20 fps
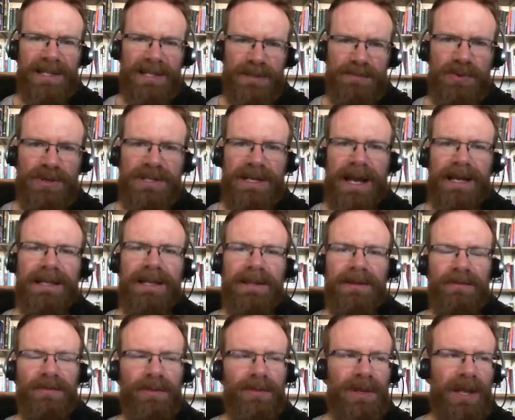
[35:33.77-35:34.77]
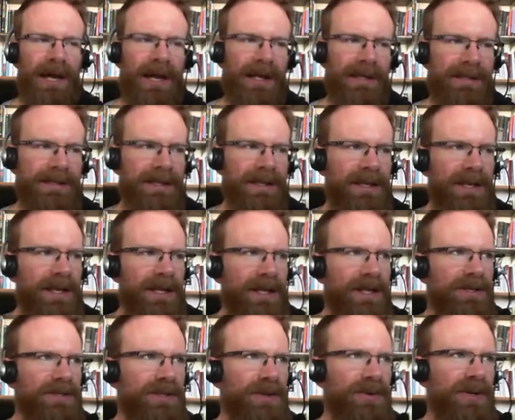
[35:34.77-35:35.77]
He's protecting them from lions.
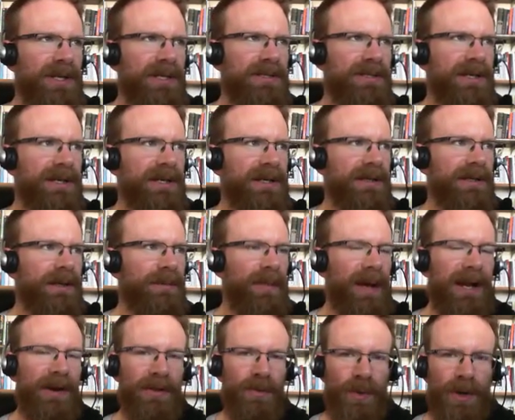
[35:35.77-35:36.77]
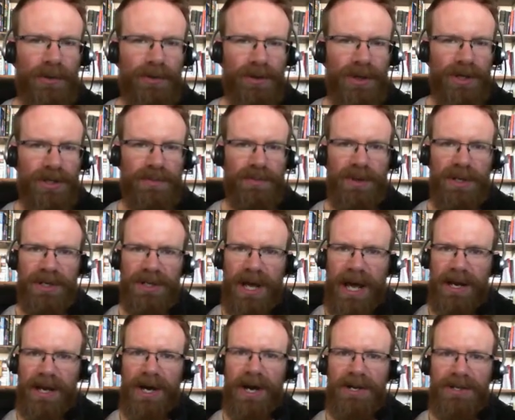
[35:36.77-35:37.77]
So he's a, a, man of the wilderness, but
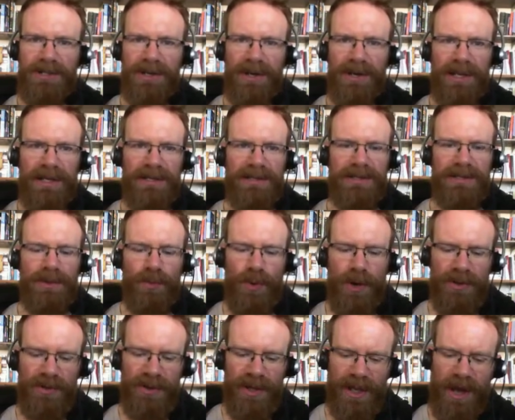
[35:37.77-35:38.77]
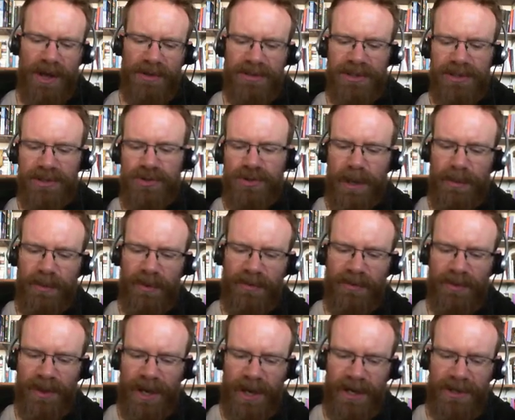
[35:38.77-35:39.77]
not a hunter. He's the one that causes trouble
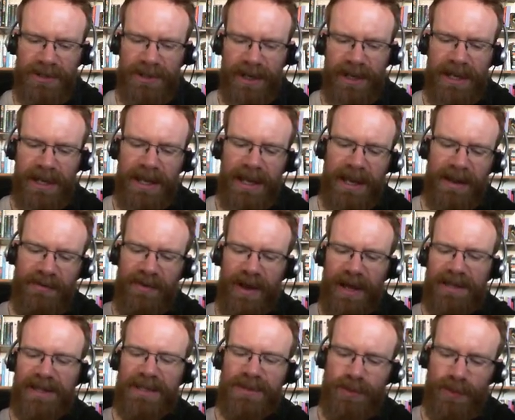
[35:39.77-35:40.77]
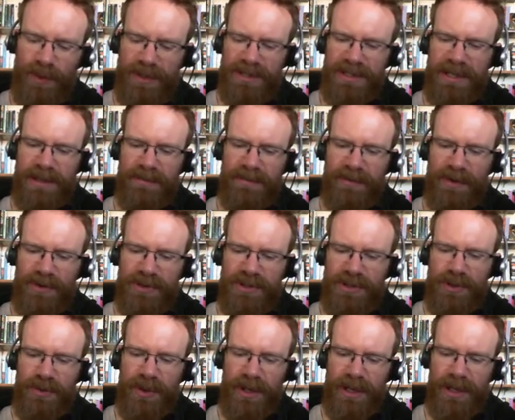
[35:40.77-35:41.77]
for the hunter. In fact, that's what we see him first
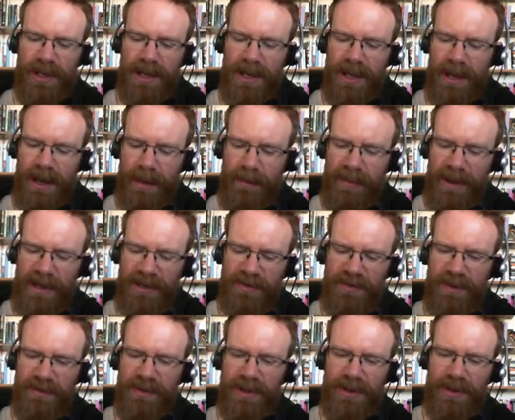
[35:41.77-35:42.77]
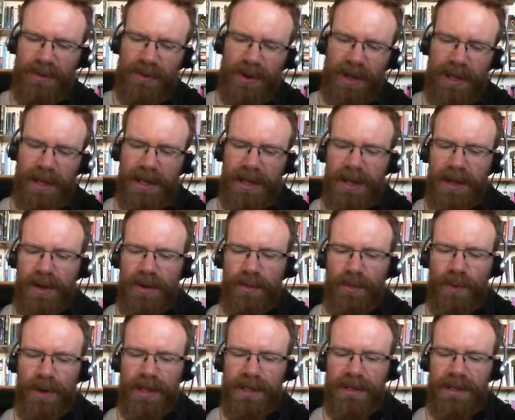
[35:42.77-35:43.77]
doing on page 53
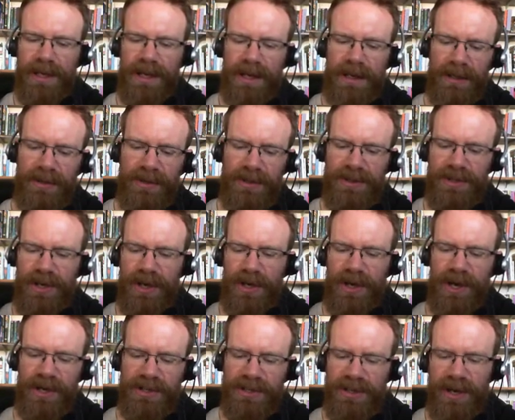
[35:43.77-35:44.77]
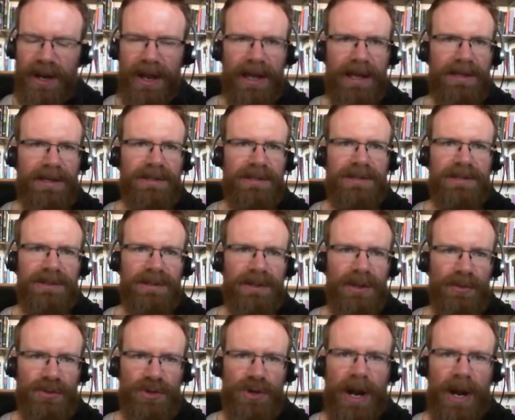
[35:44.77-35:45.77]
when uh, this young hunter has you
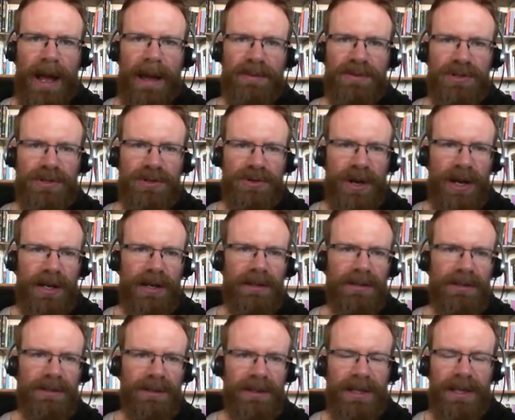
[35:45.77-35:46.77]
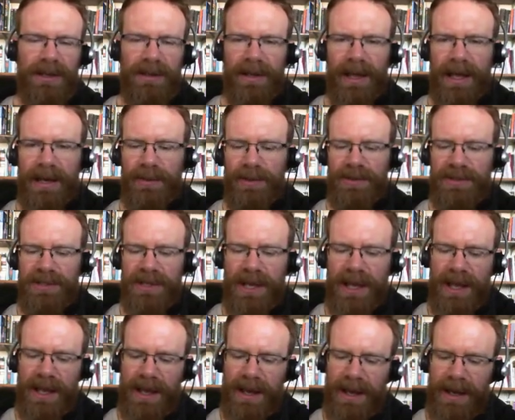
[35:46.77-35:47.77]
know traps to try to, to kill animals,
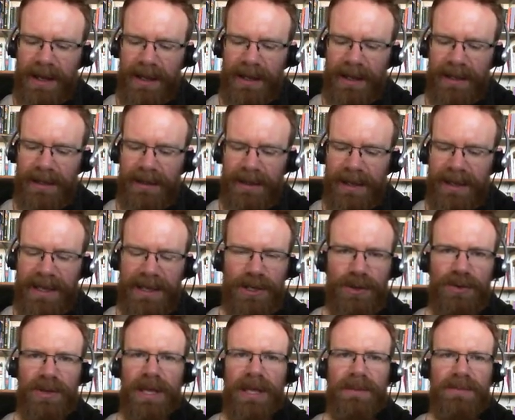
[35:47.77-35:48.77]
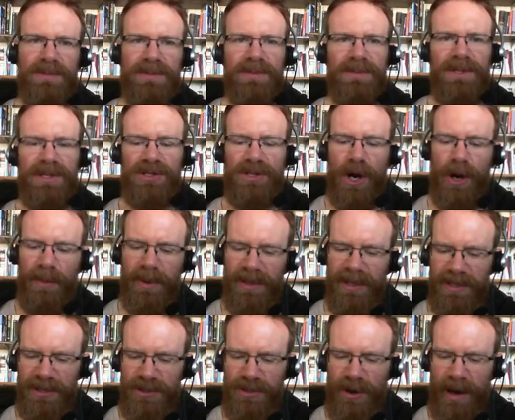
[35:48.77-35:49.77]
uh, and Enkidu keeps disarming
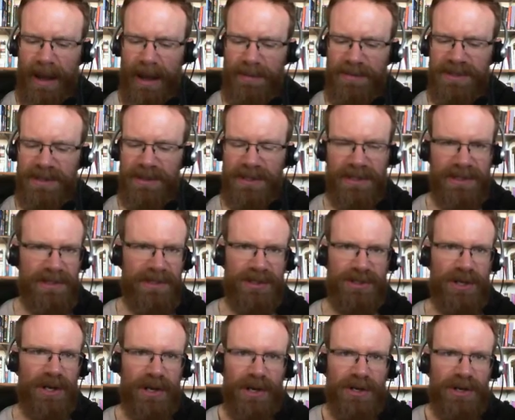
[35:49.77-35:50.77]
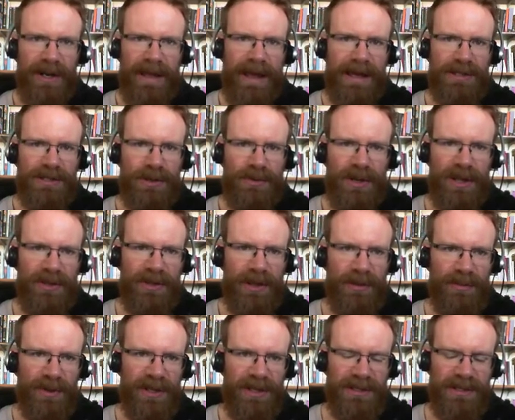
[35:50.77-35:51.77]
these traps, and this, this young hunter can't do
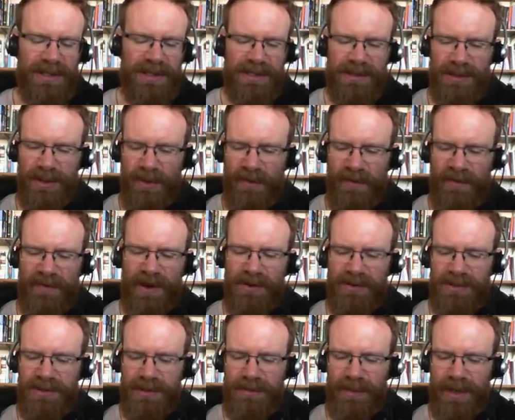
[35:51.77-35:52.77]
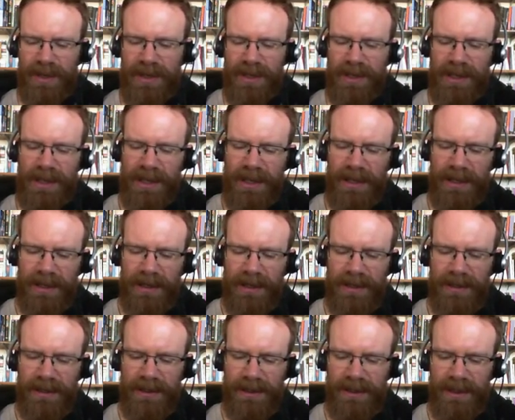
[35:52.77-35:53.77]
anything because it's too fearsome uh, uh,
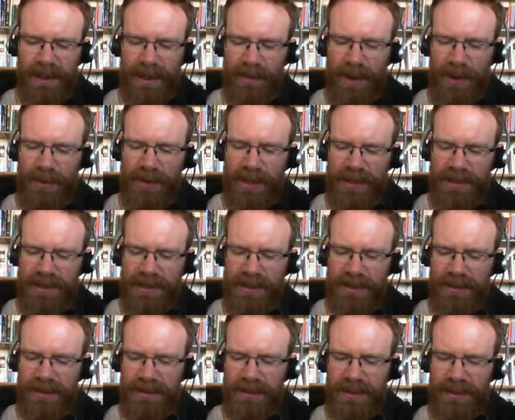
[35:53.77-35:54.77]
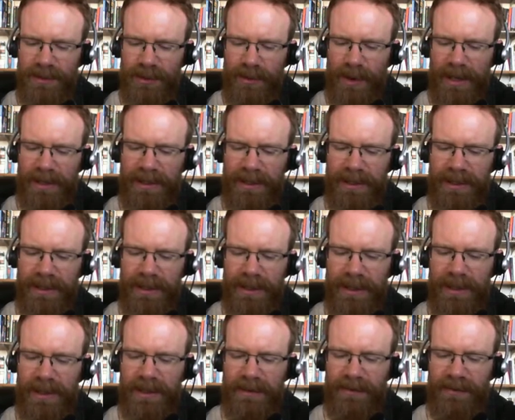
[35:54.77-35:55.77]
uh an opponent to, to directly
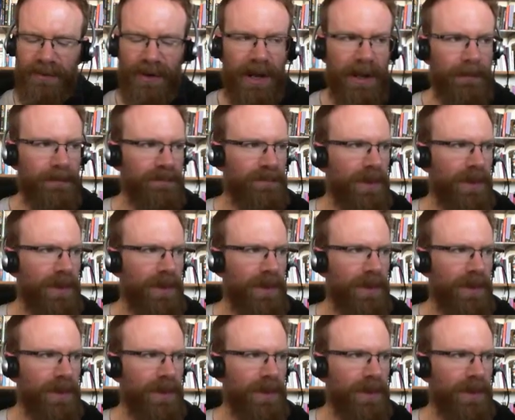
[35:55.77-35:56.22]
uh, confront.